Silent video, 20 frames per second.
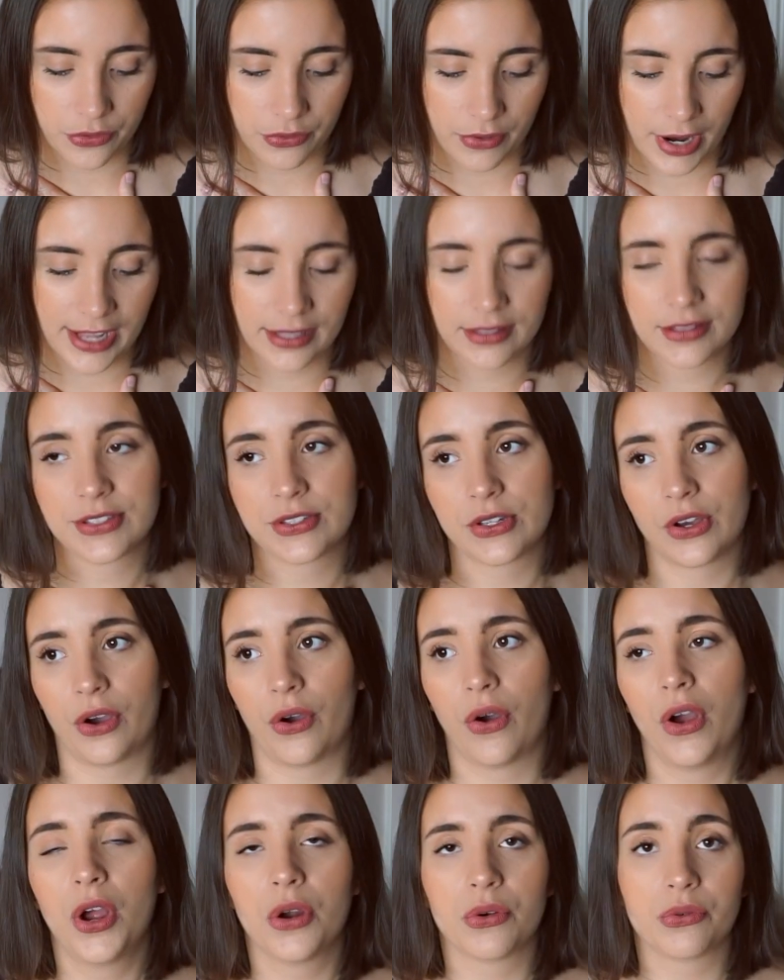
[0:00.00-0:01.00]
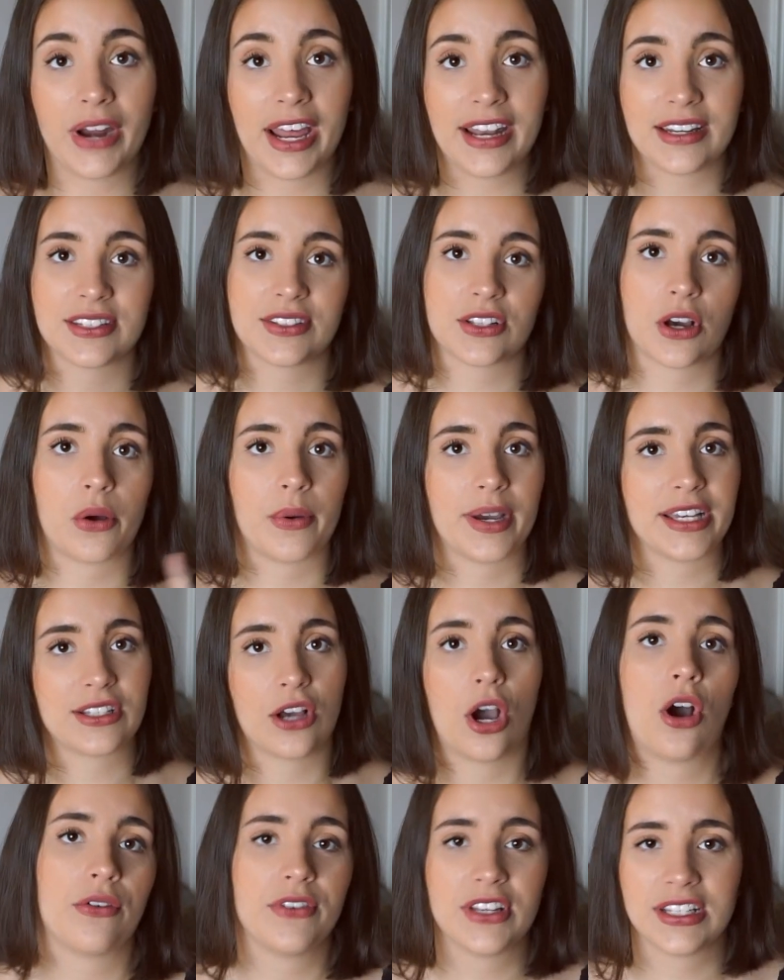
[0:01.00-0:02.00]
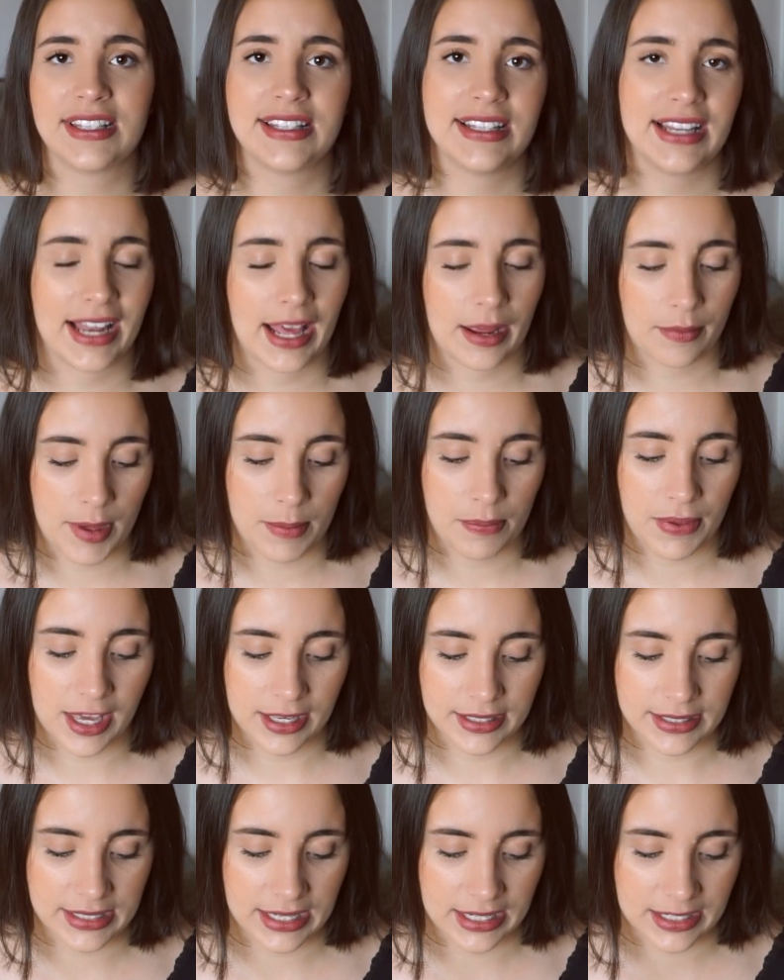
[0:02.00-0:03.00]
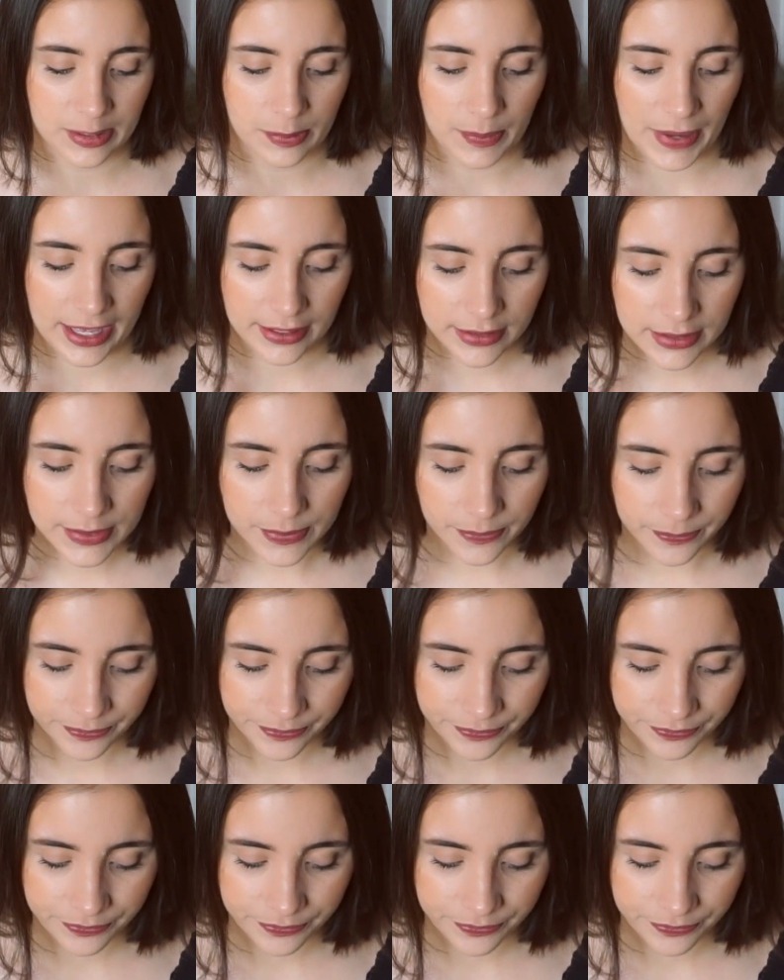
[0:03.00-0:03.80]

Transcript: on rent. So rent is always obviously like my biggest expense.